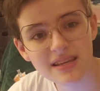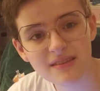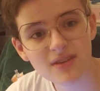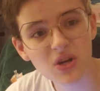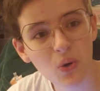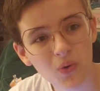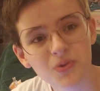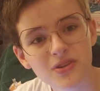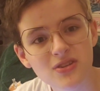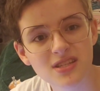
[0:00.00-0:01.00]
even
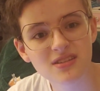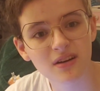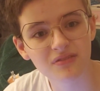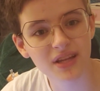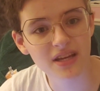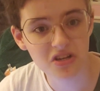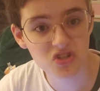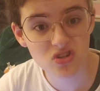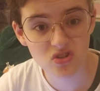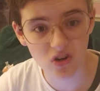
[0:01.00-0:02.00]
older stuff like
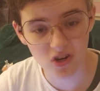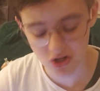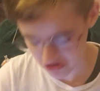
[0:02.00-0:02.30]
Star